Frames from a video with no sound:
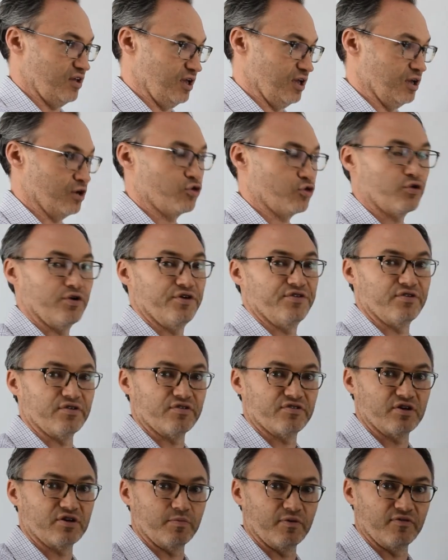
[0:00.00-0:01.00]

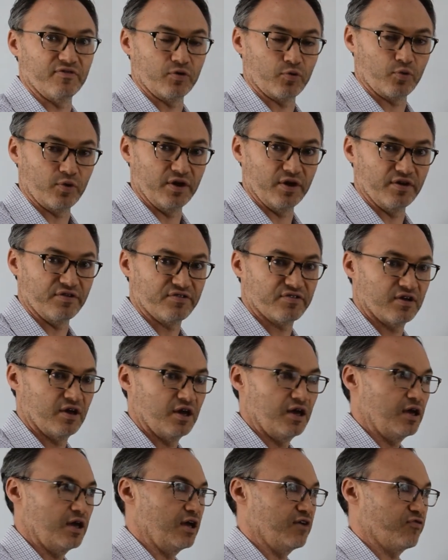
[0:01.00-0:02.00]
increasing some of the risk
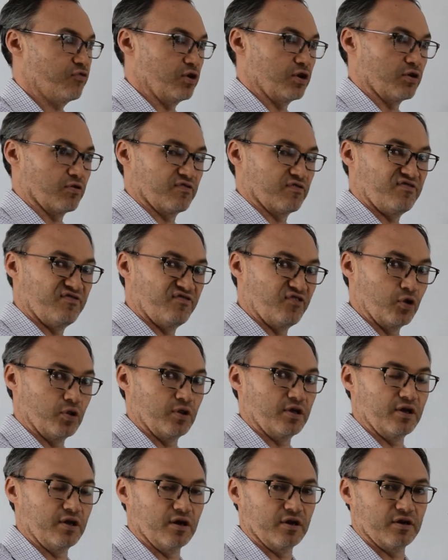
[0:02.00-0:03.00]
if we don't
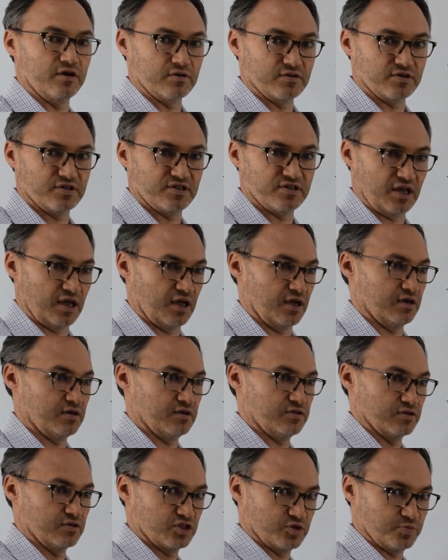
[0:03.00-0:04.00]
fully
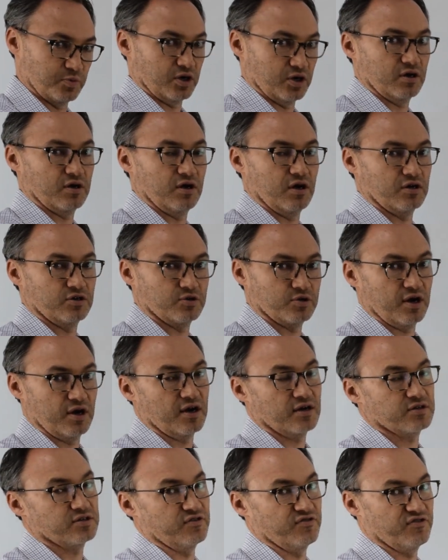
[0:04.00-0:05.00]
understand the smart
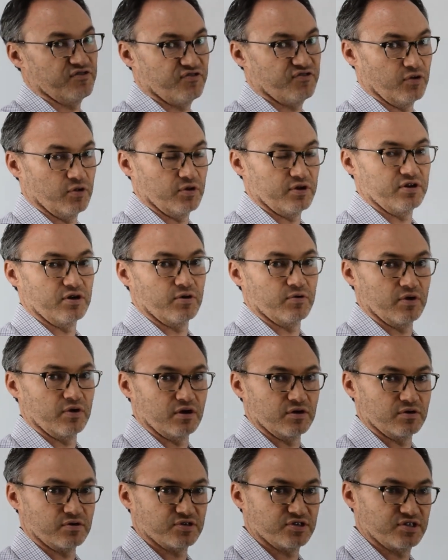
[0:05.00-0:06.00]
contracts and fully don't
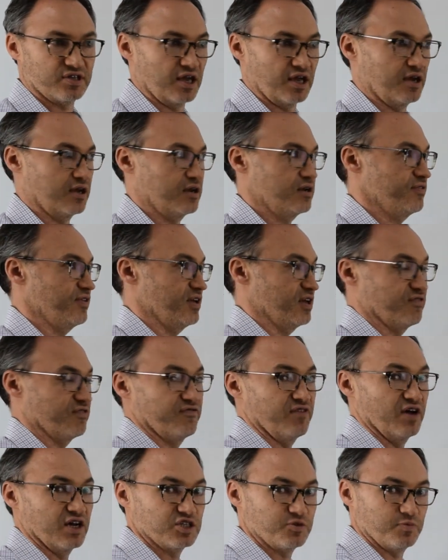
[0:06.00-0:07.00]
understand the
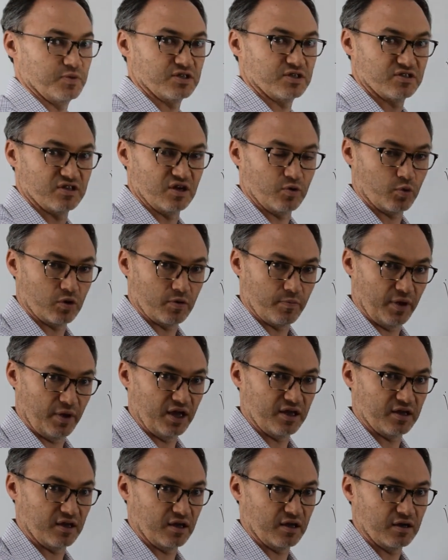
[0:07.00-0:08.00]
investments that we're
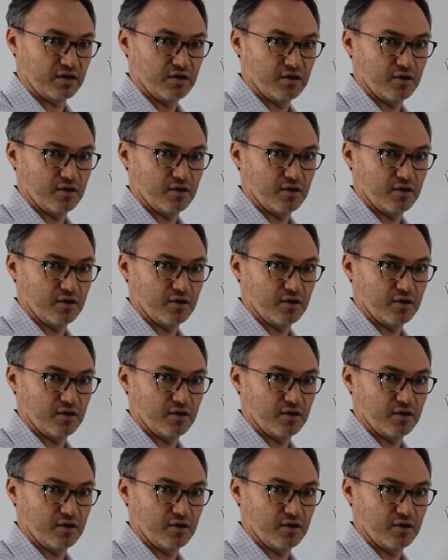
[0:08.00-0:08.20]
making.